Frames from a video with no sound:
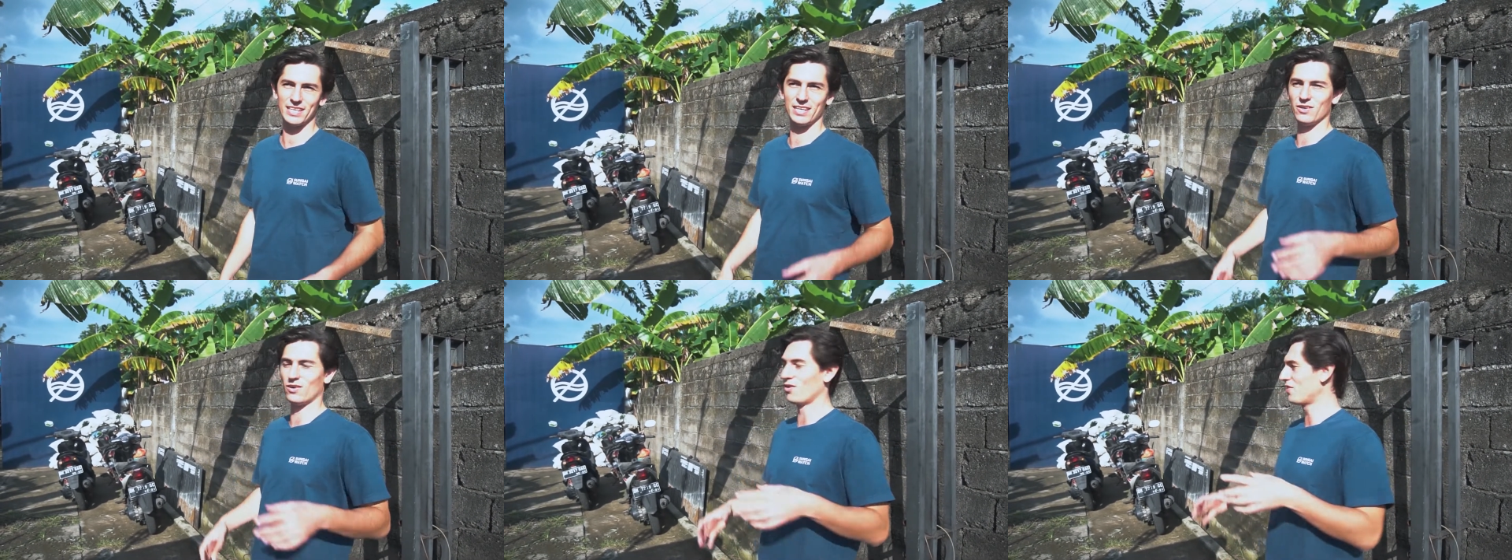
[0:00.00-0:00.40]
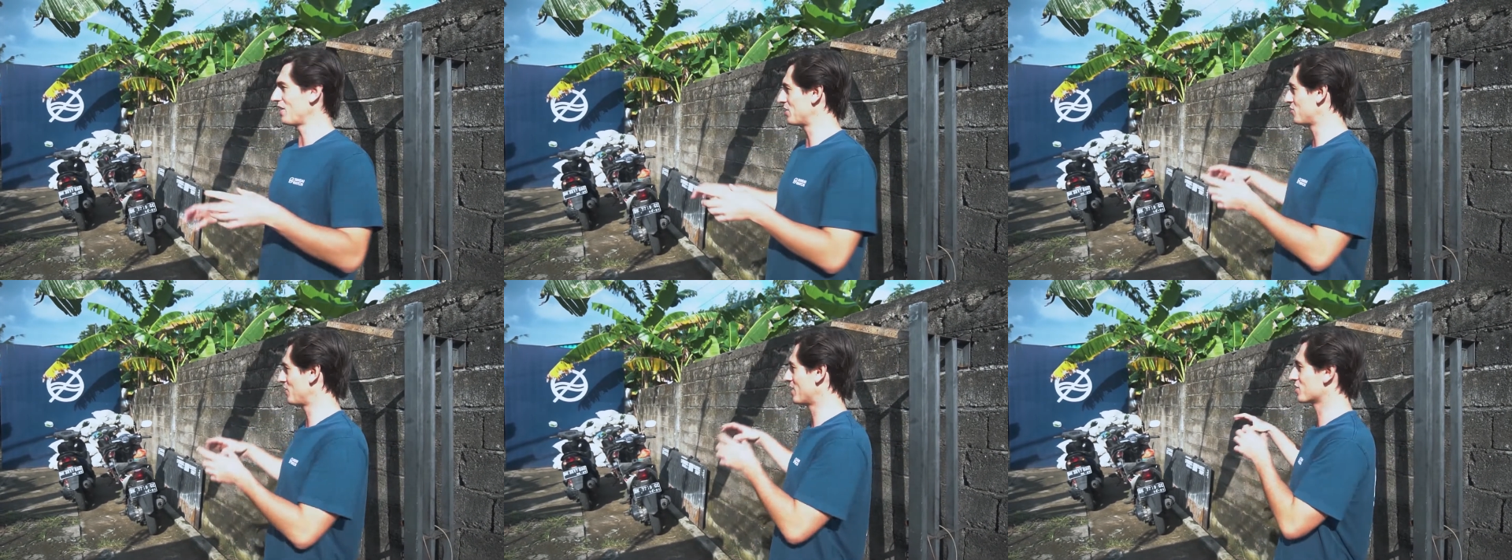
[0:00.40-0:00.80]
and all
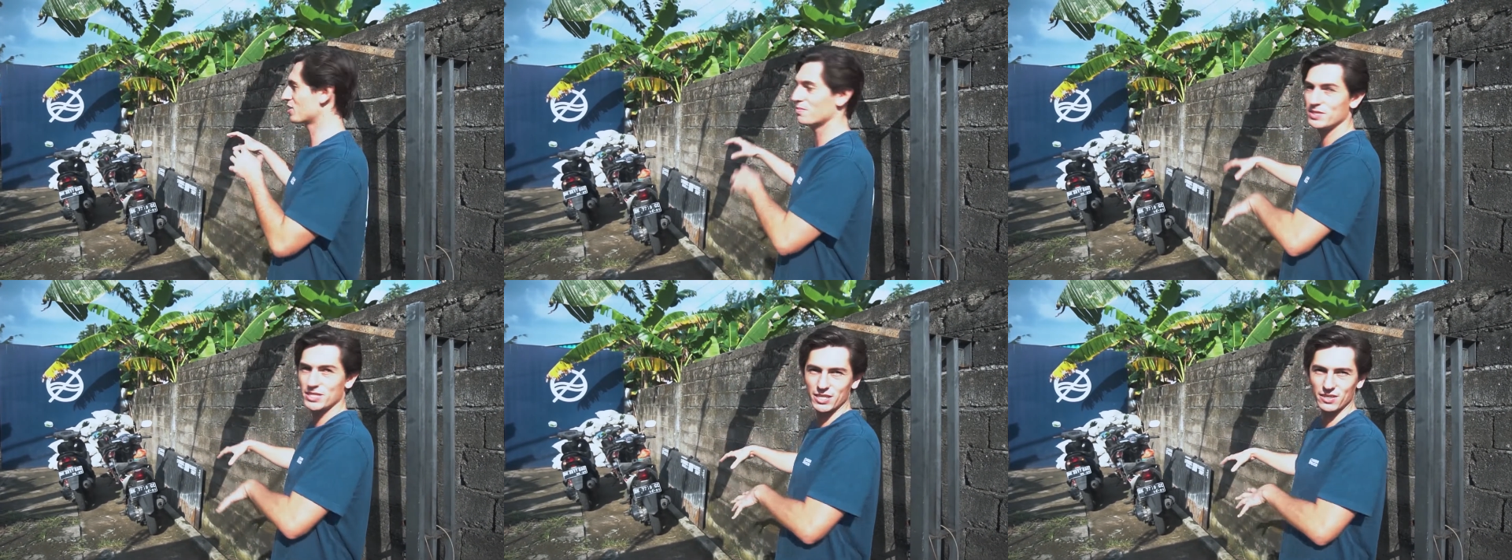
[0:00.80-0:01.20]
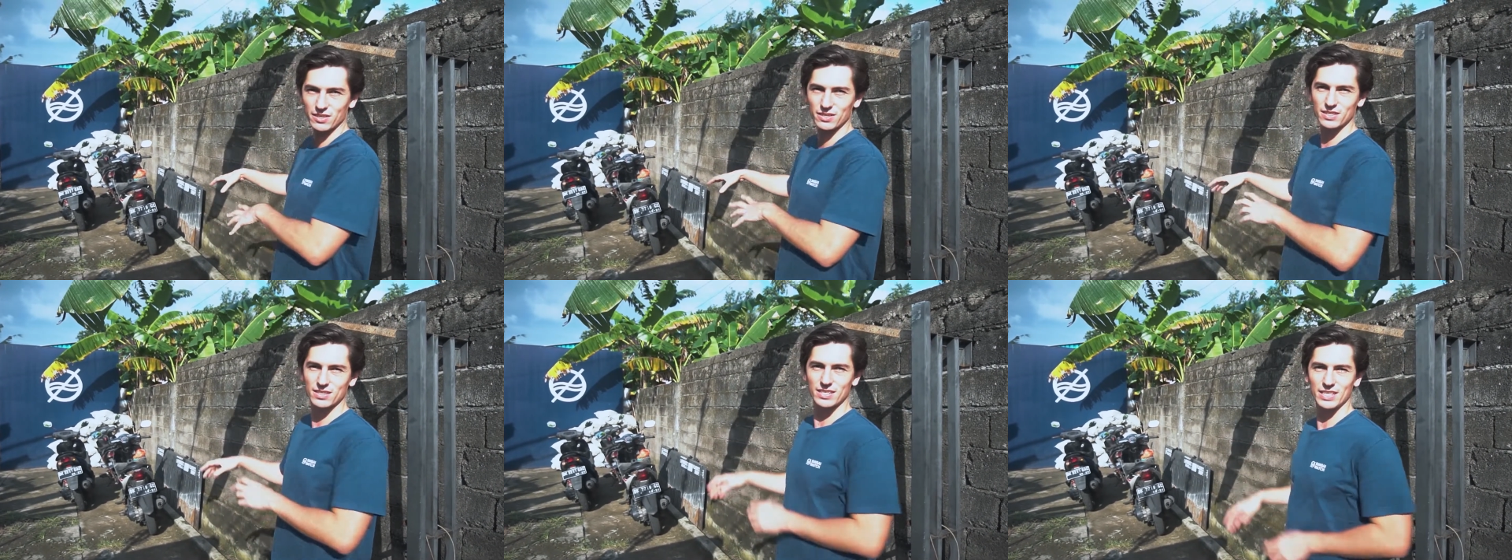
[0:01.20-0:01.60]
that trash comes here.
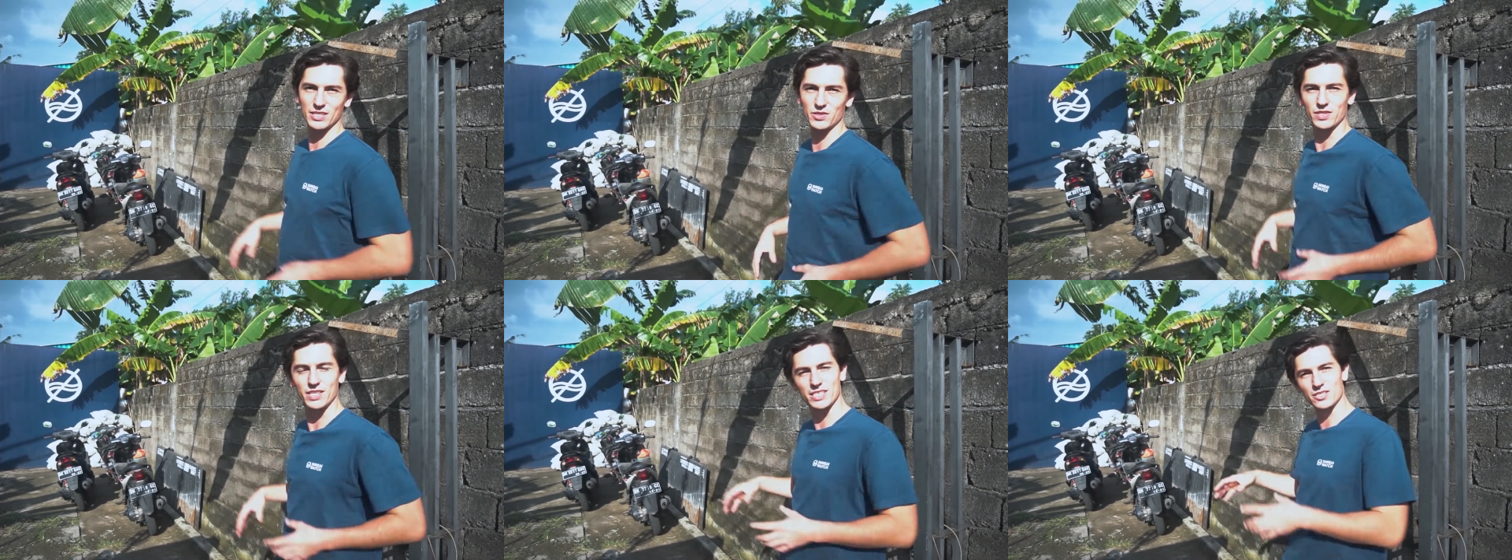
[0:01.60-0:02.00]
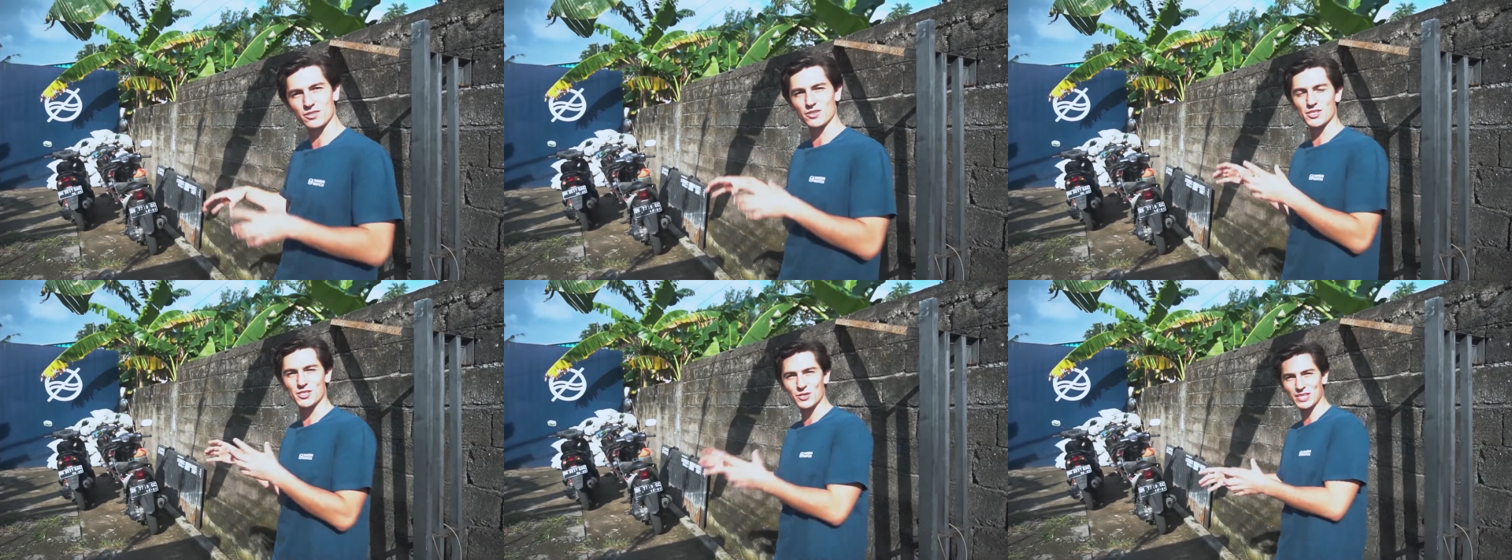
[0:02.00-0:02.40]
So this is
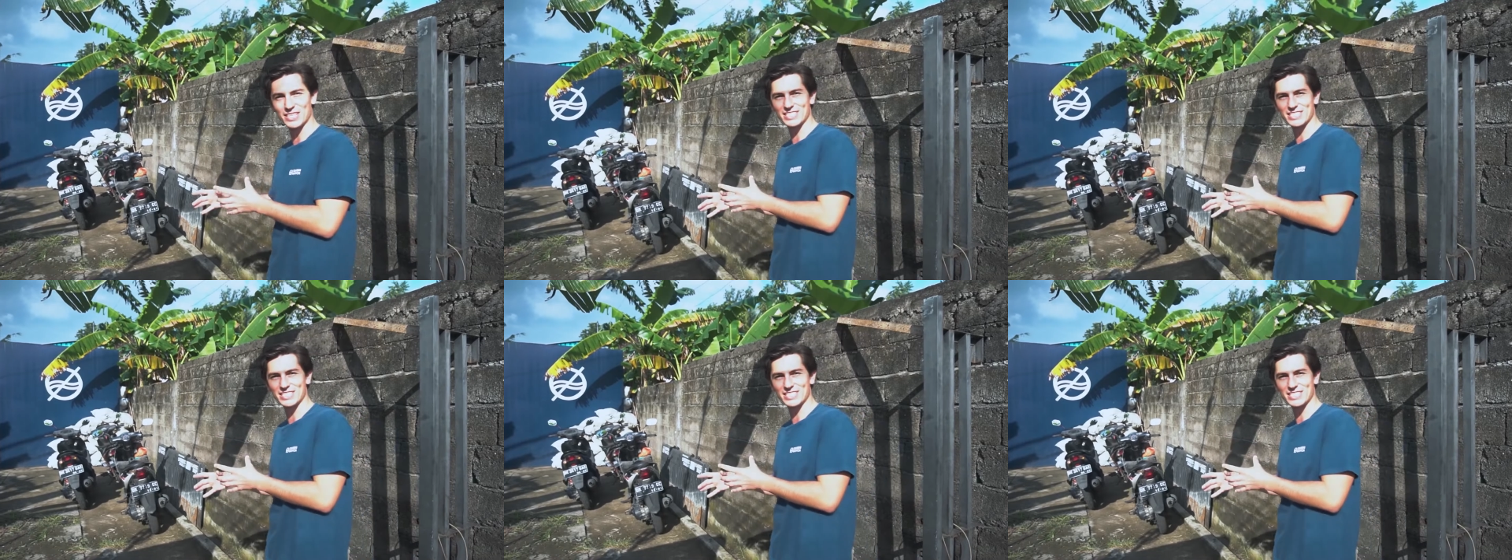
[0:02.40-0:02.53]
our sorting